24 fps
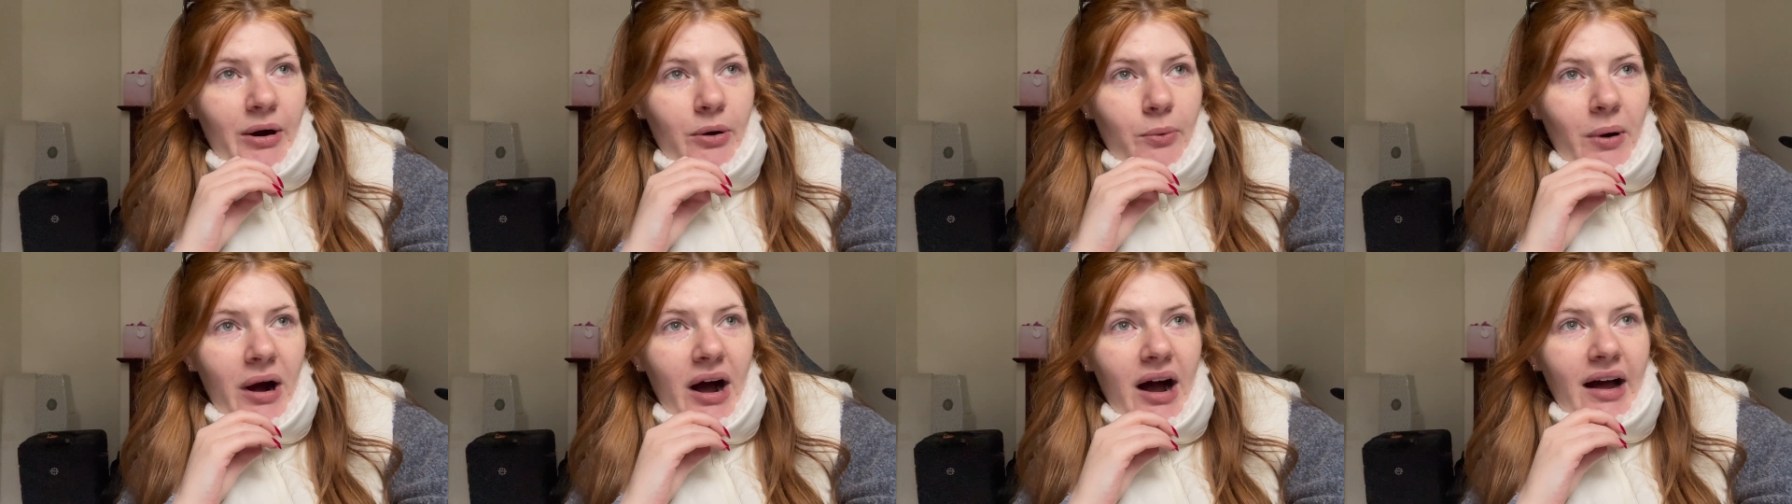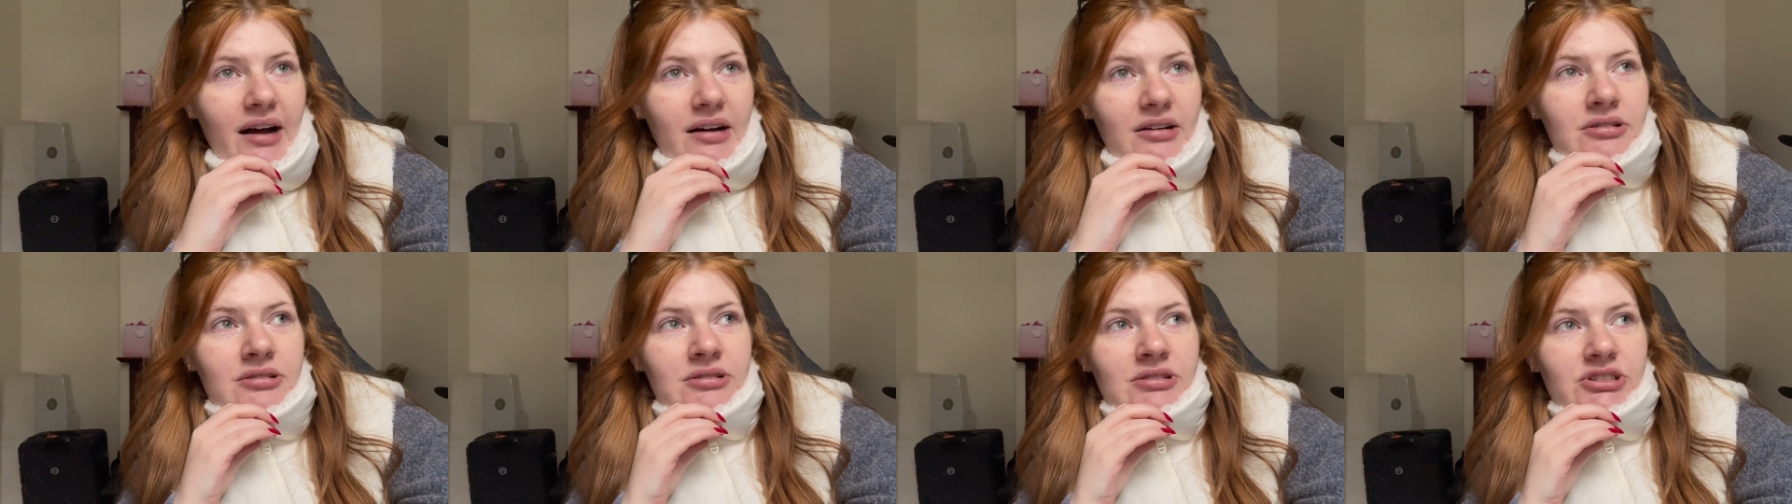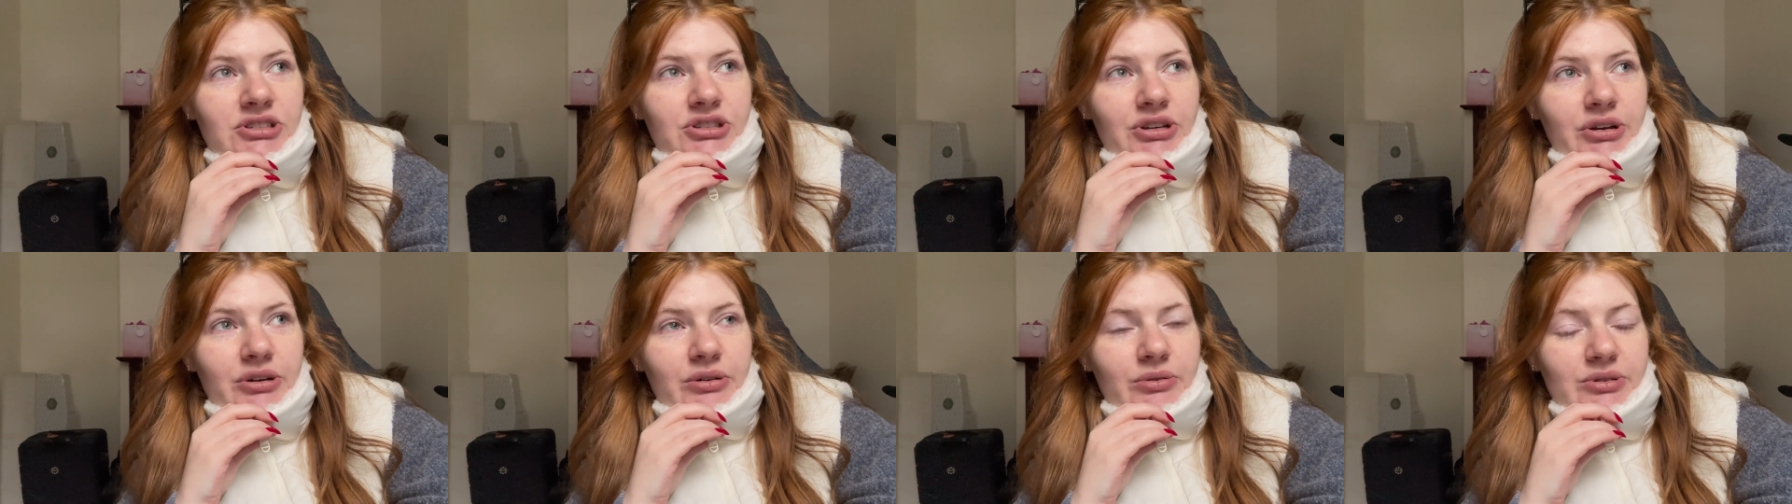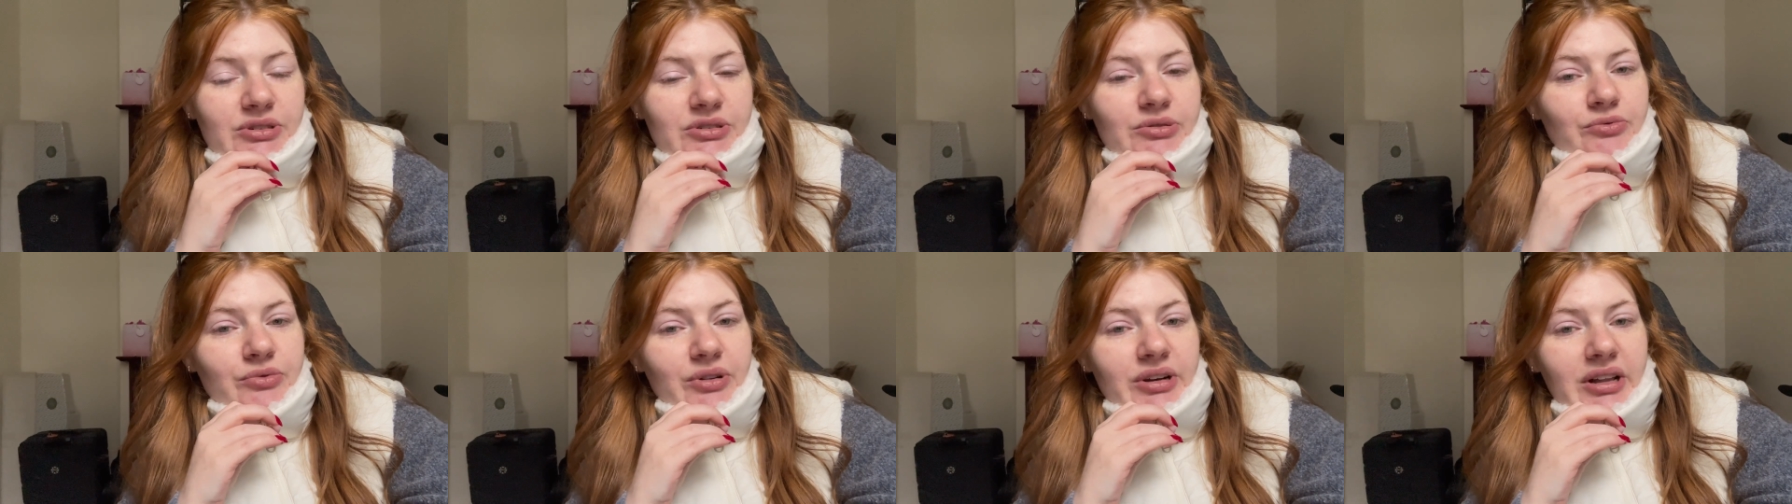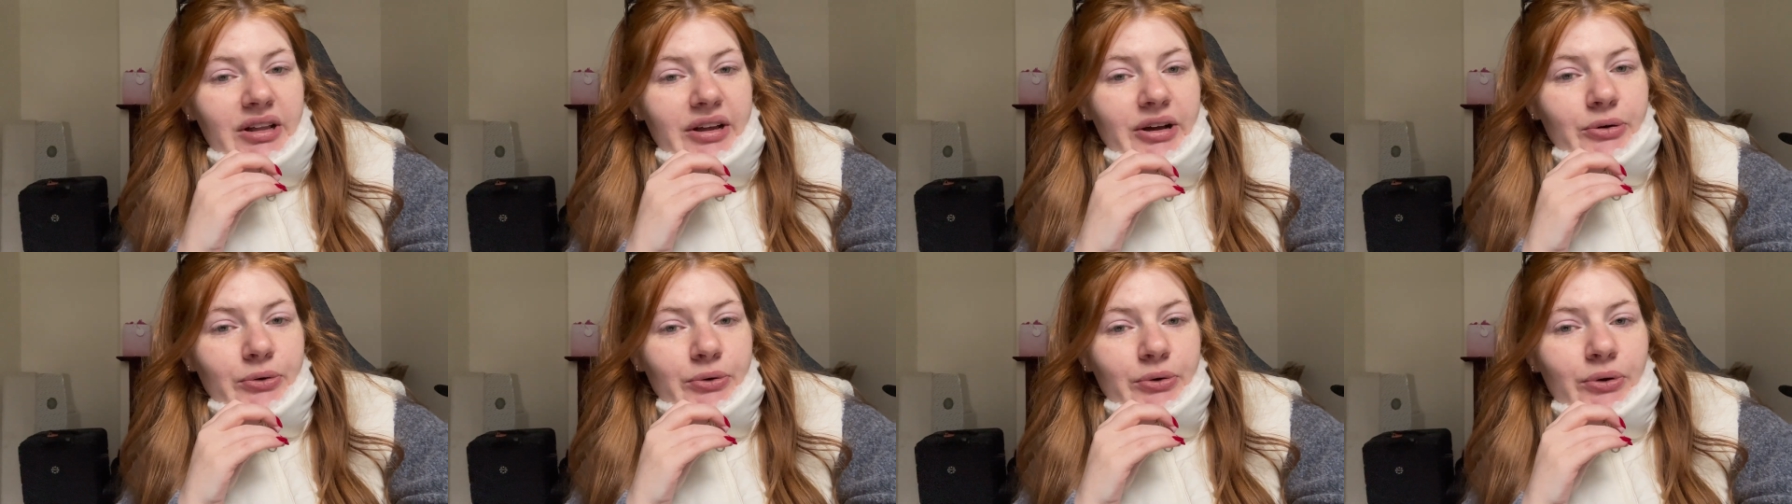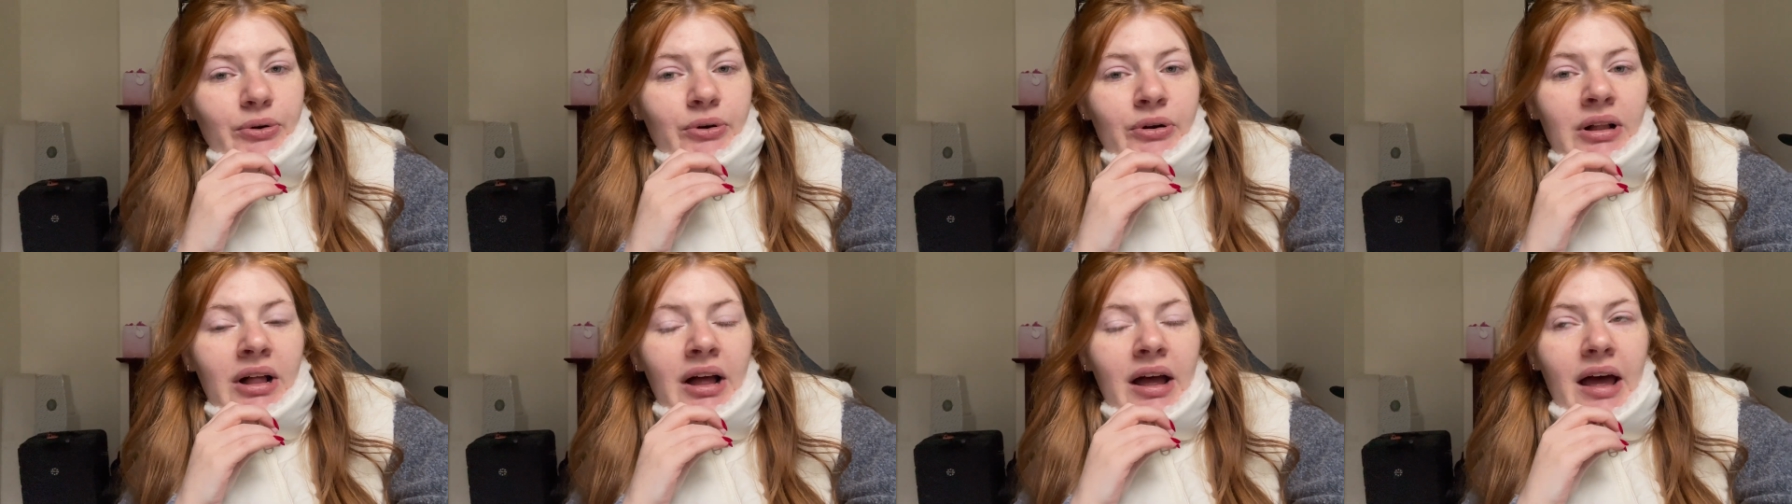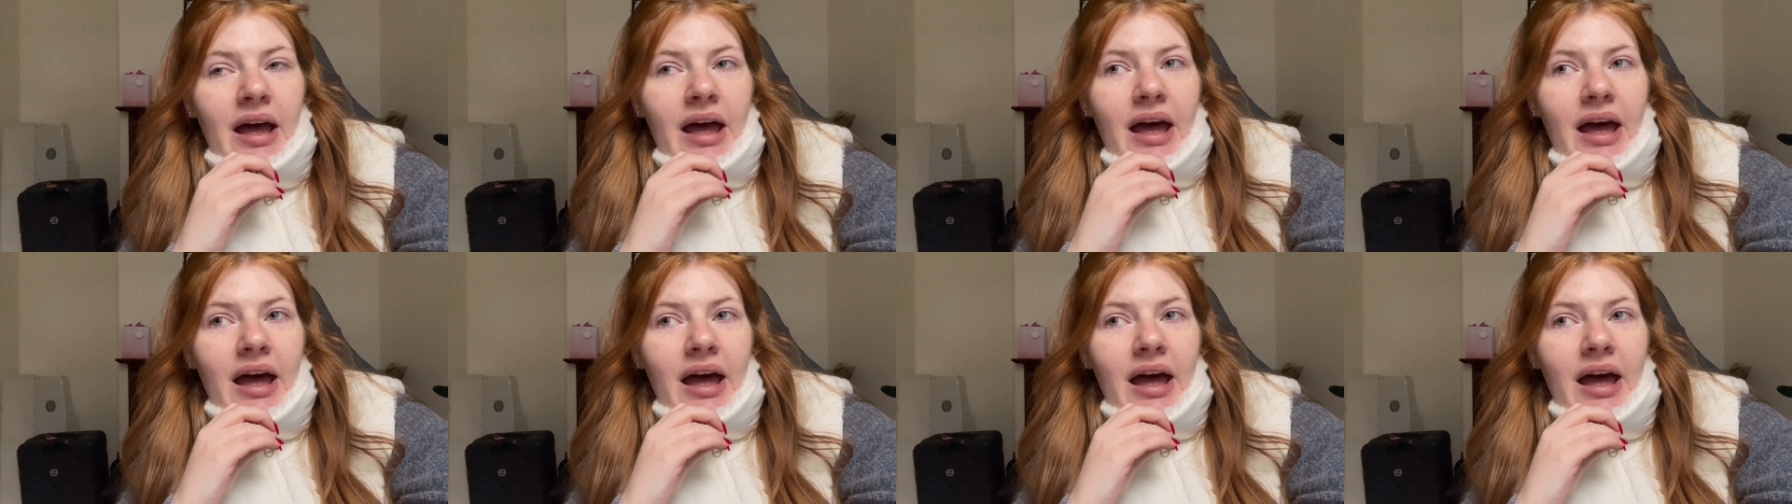a while, so it was really cool.